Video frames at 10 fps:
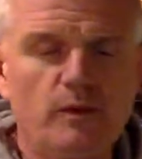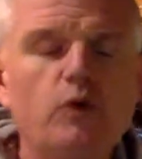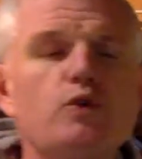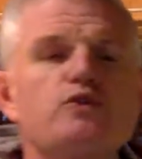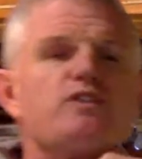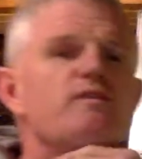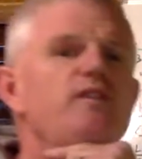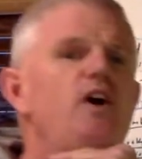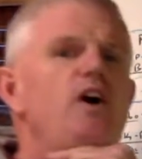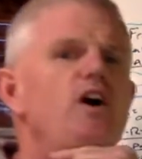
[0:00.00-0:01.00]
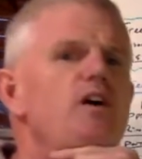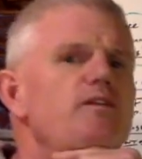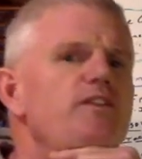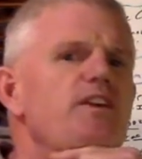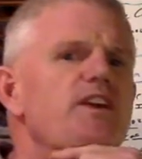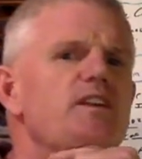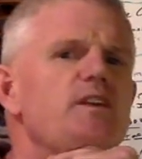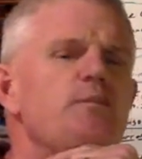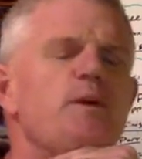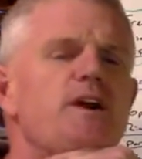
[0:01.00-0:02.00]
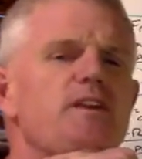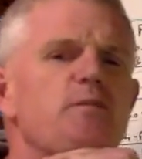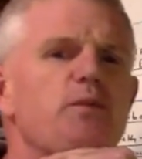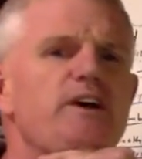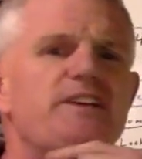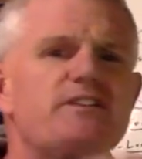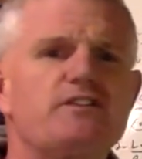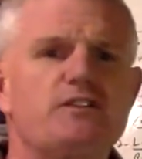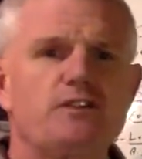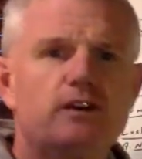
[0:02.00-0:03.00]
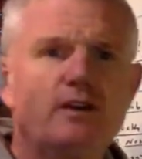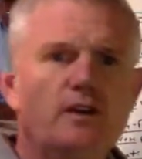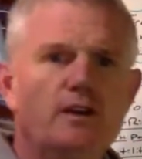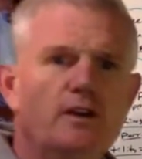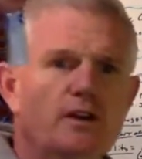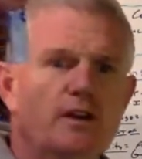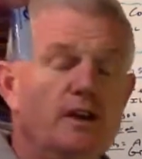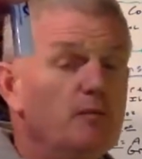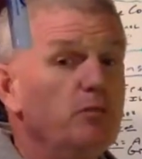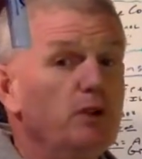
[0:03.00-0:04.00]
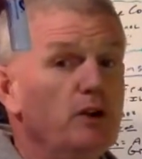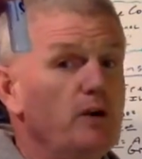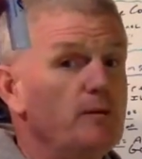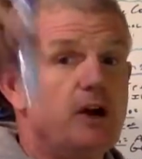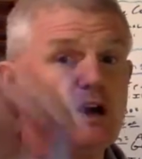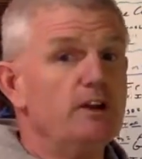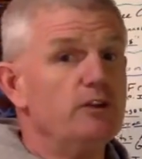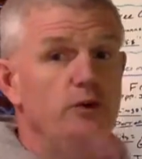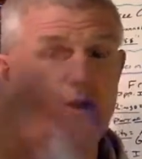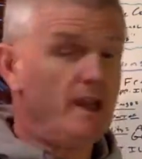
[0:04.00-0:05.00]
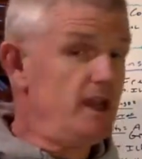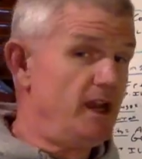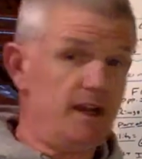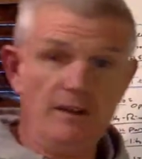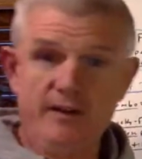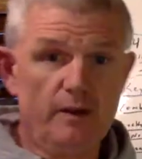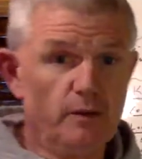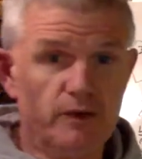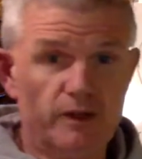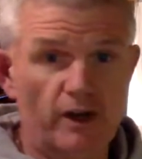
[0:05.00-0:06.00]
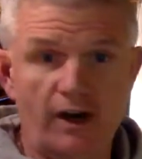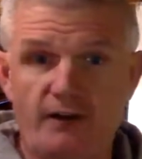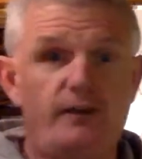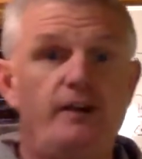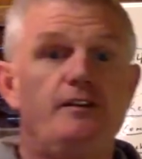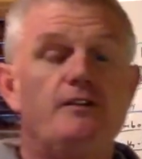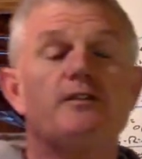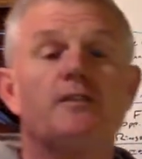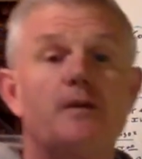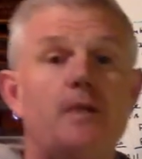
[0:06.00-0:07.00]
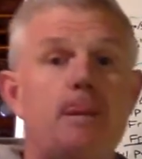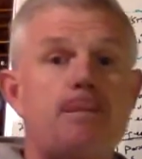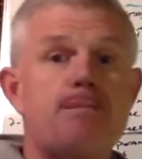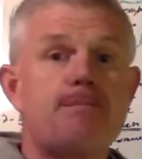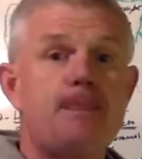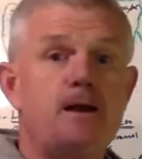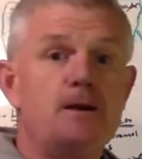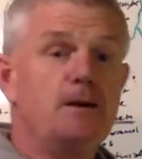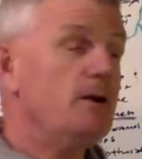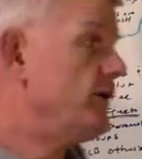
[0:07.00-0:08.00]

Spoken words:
who's involved in the blitz in blue. I'm not going to do anything with the offense, all